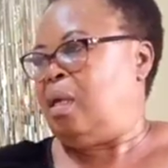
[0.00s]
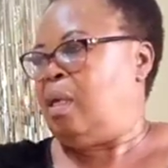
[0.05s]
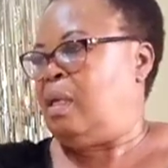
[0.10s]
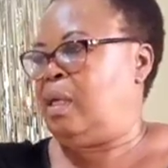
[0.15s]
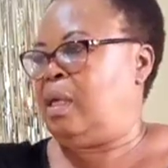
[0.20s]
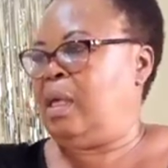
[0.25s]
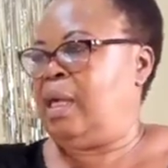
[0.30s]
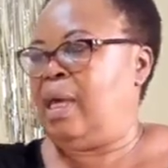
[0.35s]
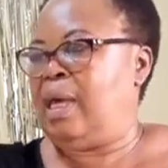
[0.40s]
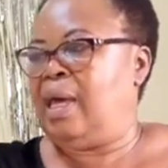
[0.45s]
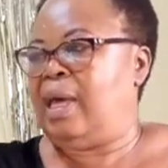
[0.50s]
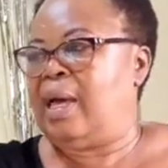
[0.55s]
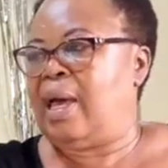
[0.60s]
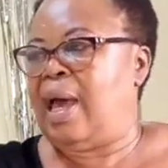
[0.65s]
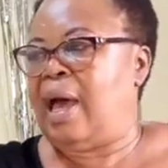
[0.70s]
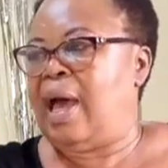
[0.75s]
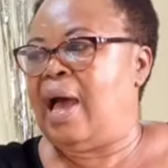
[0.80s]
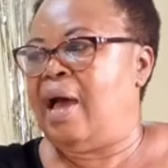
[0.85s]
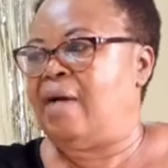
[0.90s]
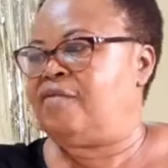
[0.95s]
Here, I
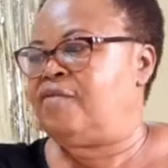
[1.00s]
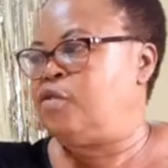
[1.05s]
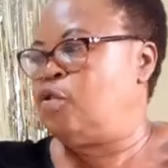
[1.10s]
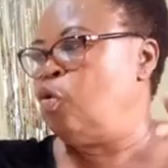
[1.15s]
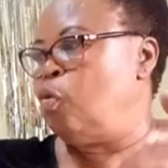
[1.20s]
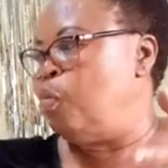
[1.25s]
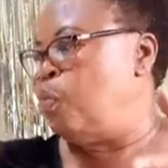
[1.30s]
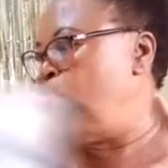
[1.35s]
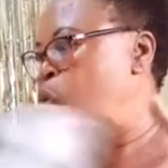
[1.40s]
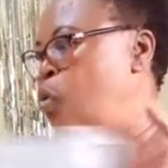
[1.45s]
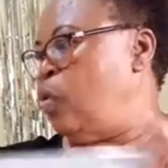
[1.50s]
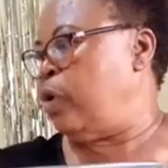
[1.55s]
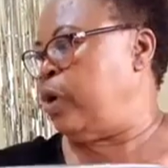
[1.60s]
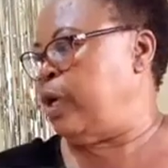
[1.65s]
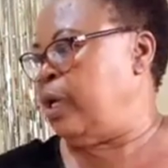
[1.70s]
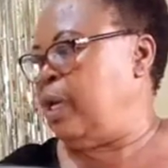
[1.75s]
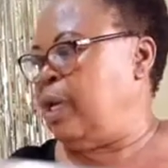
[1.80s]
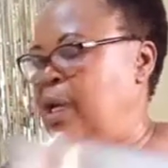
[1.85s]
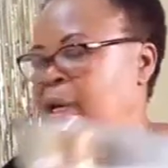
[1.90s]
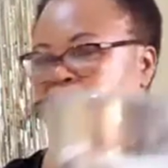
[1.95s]
have 2 bowls
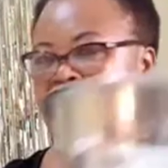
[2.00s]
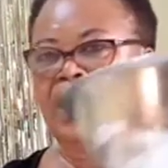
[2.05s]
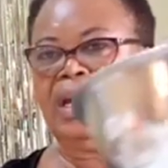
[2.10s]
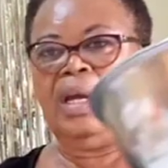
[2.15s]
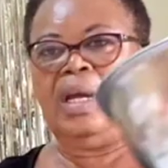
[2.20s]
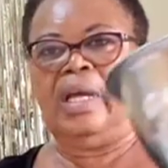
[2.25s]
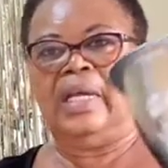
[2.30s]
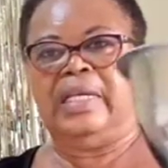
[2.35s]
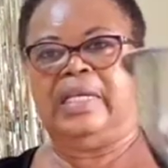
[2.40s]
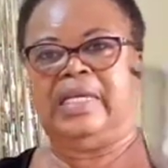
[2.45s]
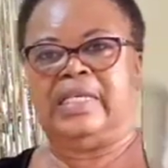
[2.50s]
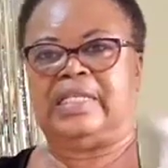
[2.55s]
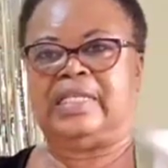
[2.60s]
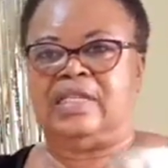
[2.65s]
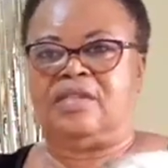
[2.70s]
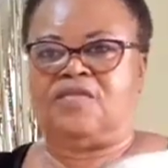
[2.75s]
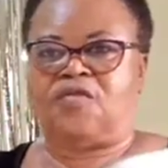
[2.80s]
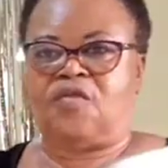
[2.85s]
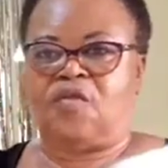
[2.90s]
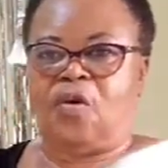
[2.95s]
here. This
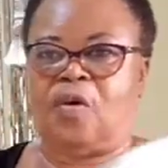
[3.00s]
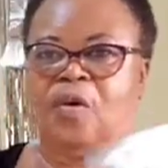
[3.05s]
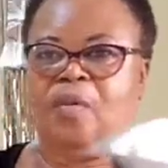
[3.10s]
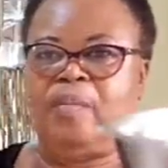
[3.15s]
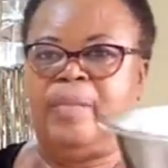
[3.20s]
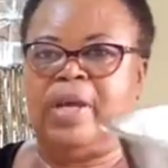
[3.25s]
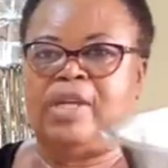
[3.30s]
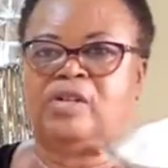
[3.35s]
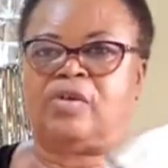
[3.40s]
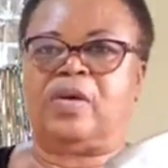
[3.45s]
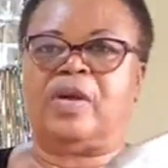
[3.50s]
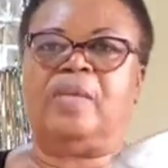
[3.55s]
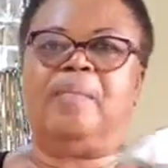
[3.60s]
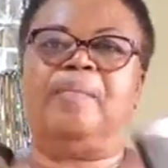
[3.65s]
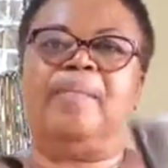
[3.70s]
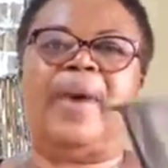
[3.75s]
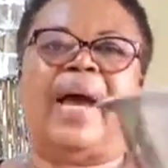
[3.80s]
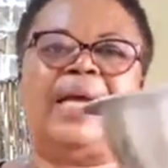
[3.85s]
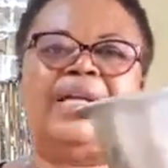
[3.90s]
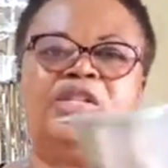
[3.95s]
is for measuring
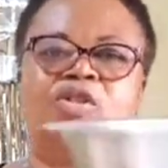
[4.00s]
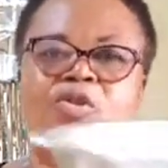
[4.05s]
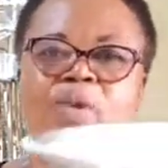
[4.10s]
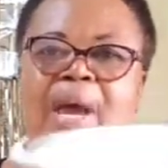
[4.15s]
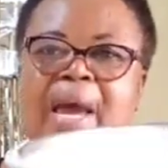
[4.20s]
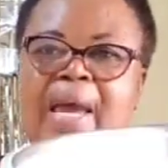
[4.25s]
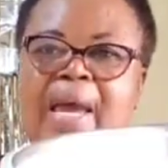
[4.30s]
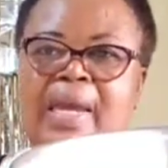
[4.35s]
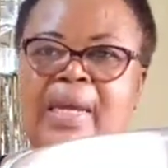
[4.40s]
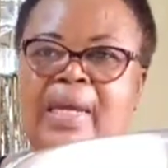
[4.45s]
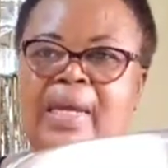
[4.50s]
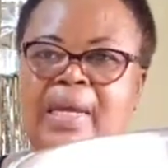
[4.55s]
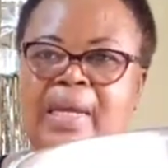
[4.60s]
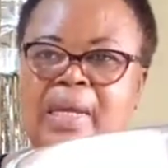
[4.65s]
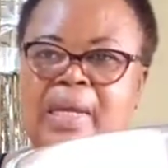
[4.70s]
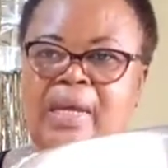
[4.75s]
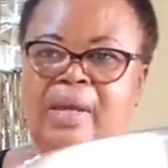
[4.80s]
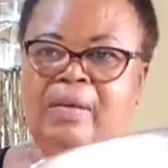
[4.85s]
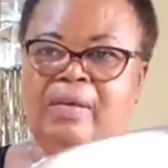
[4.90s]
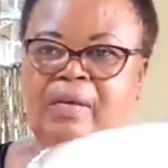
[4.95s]
my dry
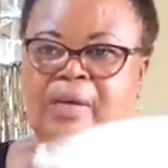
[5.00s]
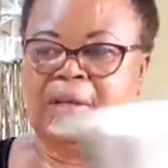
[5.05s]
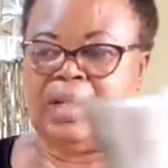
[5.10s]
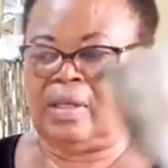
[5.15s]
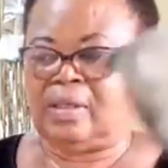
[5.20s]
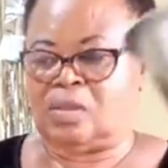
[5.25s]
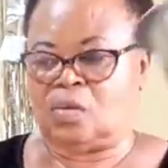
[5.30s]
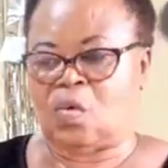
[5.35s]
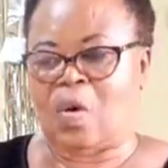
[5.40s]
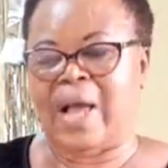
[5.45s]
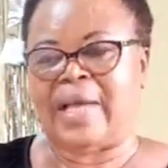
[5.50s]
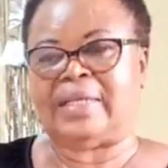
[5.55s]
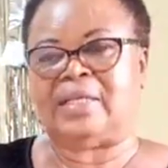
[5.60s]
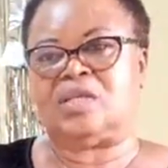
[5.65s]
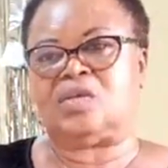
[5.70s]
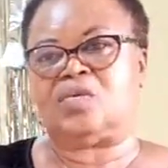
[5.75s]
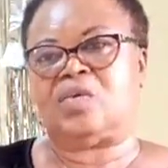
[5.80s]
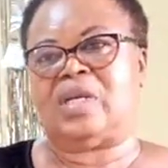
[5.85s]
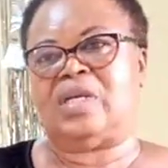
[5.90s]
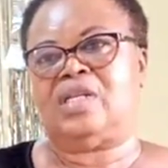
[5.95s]
ingredients, while this
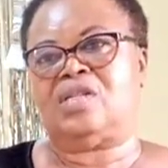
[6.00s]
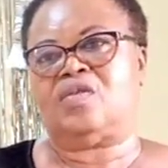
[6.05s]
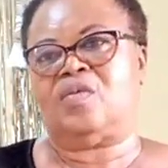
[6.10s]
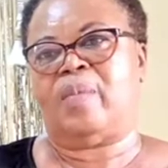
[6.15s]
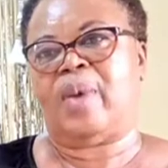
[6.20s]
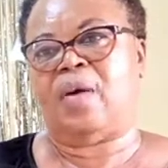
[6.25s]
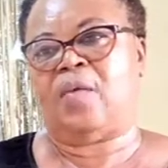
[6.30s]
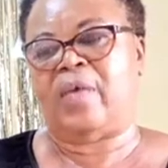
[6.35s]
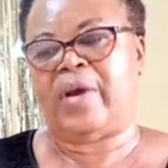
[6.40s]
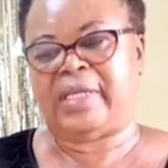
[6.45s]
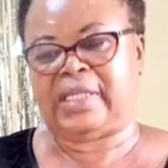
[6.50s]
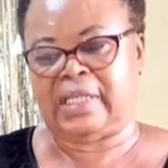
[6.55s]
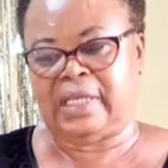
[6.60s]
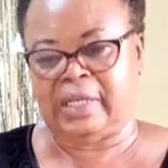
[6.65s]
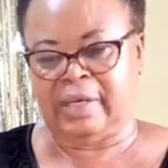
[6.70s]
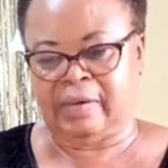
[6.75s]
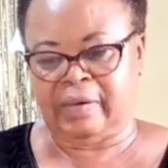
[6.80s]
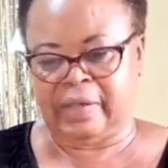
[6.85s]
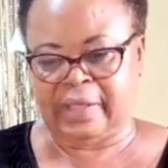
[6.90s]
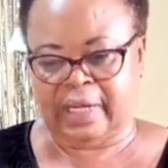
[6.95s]
one is for my wet
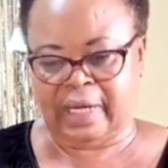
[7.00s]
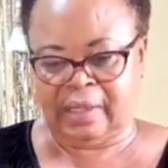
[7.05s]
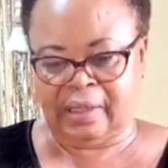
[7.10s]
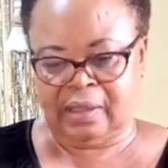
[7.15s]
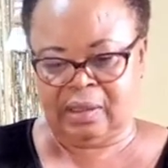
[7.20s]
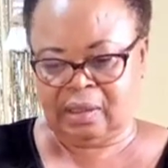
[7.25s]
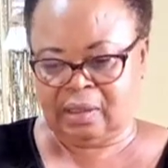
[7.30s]
ingredient.